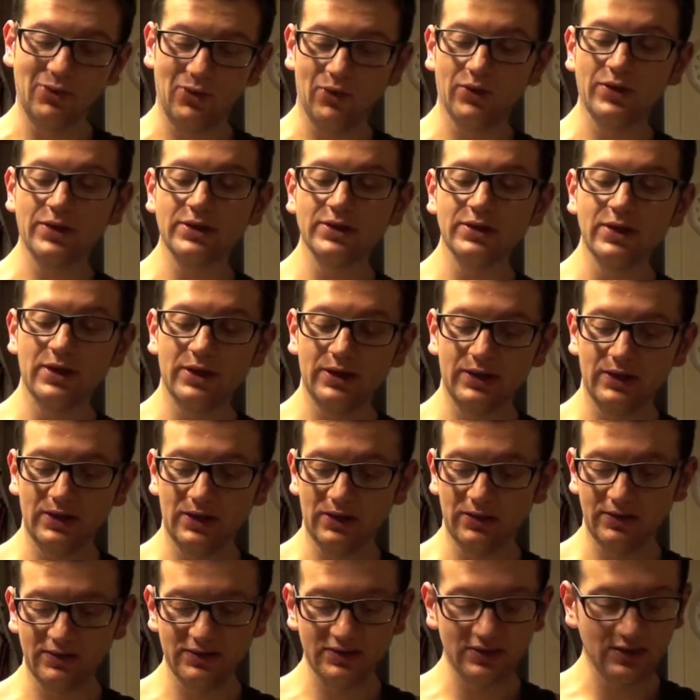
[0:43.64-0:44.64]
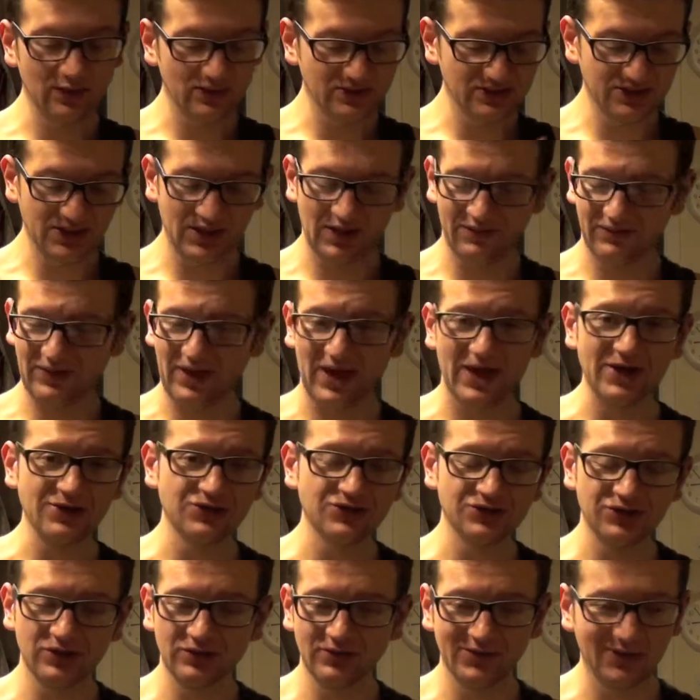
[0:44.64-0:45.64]
boy. It's going to have that
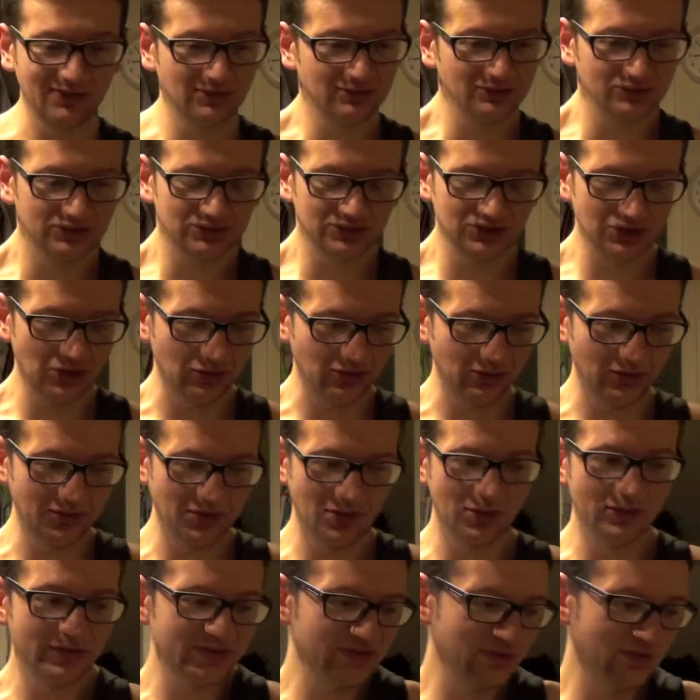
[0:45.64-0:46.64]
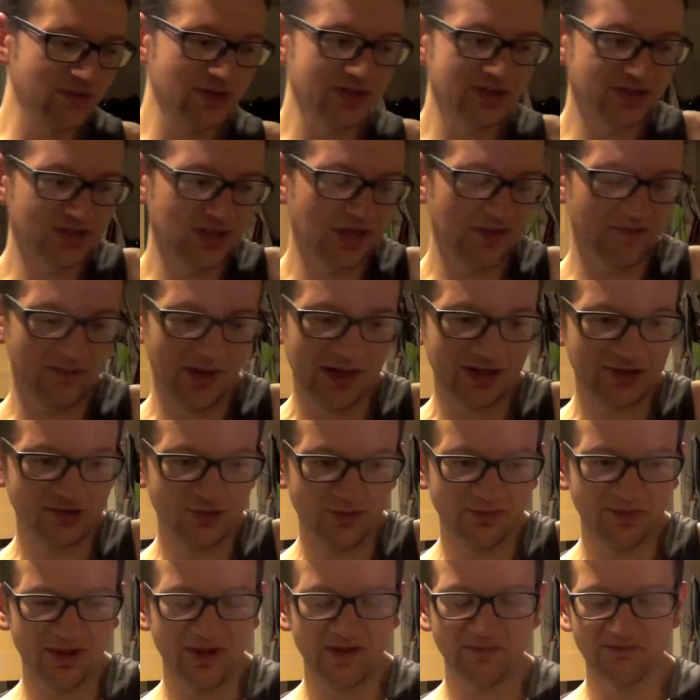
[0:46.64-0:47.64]
extra little chocolate note to it. It's going to have an
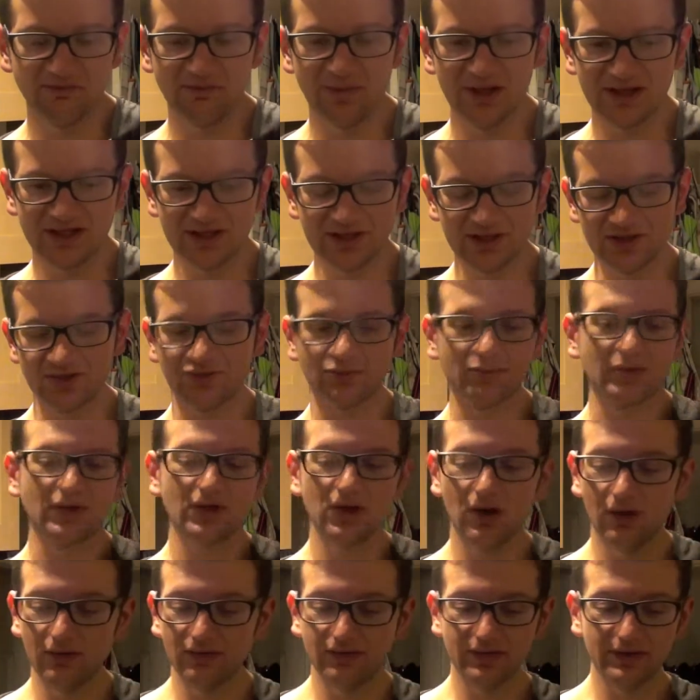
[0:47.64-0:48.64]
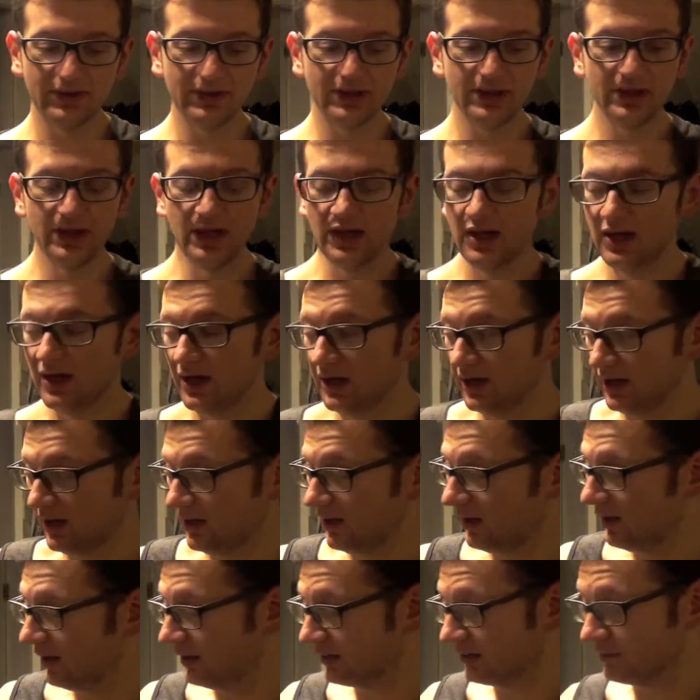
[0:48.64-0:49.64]
extra bit of bitterness from the coffee.
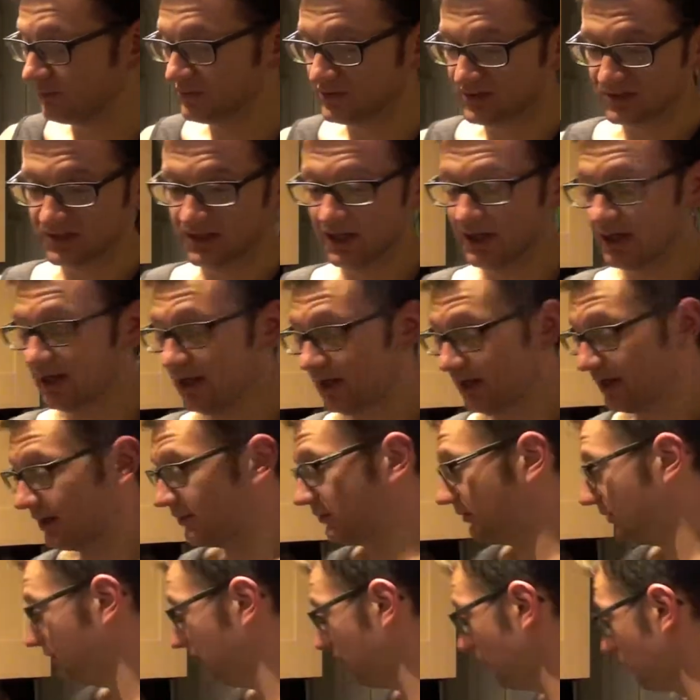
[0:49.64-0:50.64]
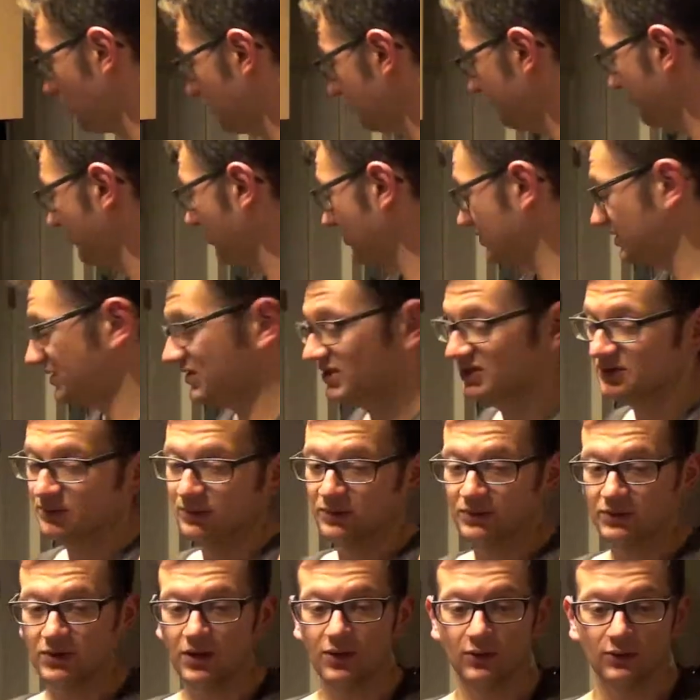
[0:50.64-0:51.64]
And I must say, I am looking forward to this
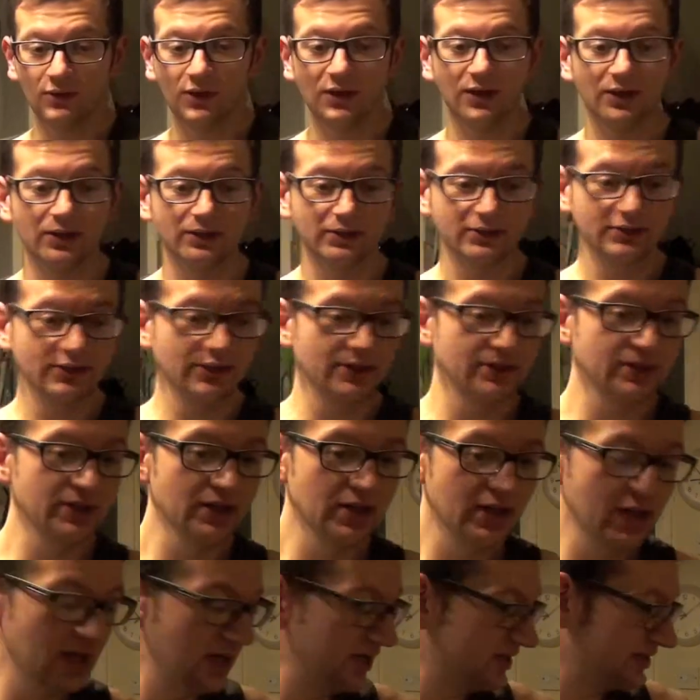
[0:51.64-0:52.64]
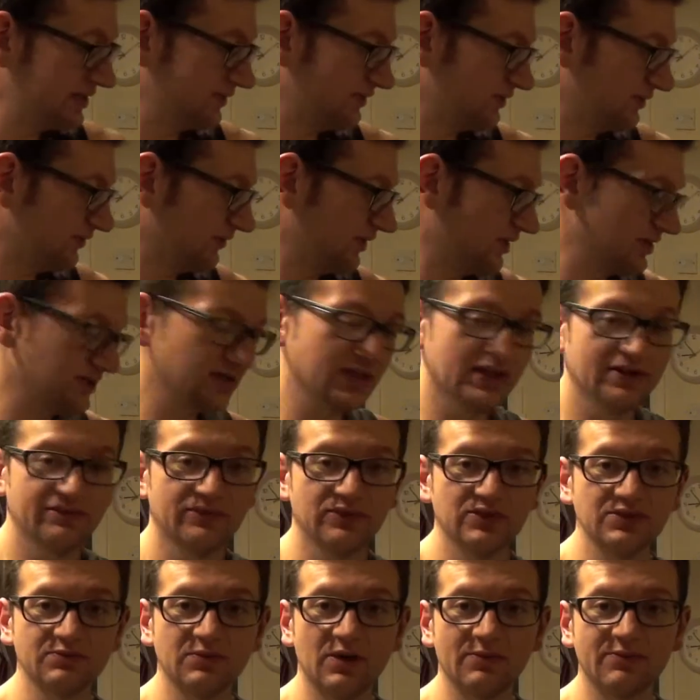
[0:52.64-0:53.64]
one wholeheartedly, except for the fact that I've
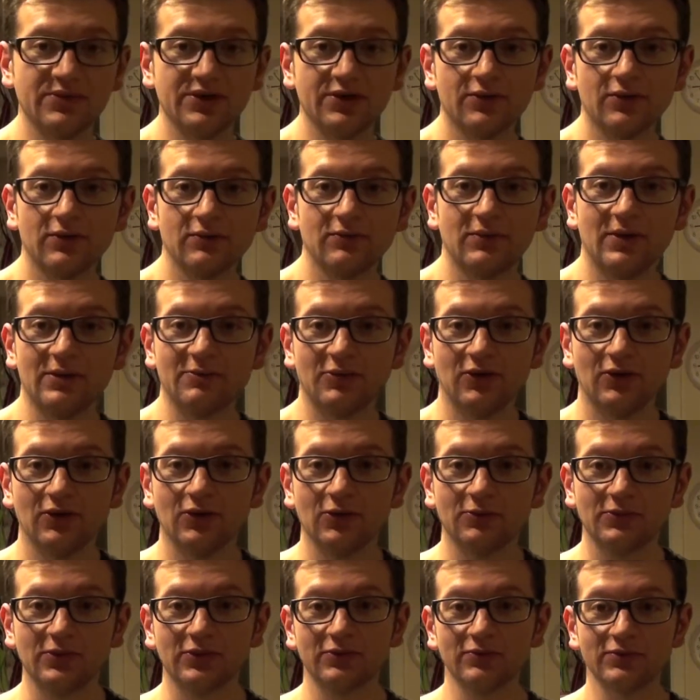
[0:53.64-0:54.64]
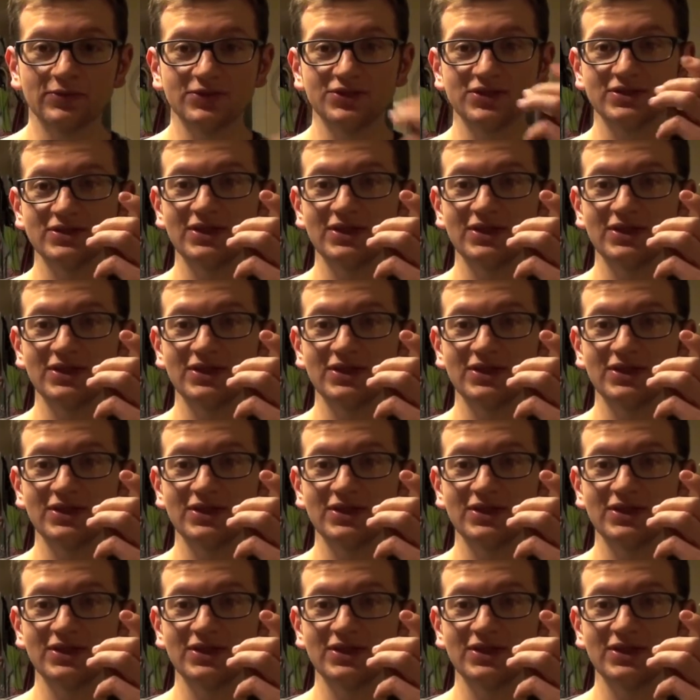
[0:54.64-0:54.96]
lost my beer at my bottle opener, which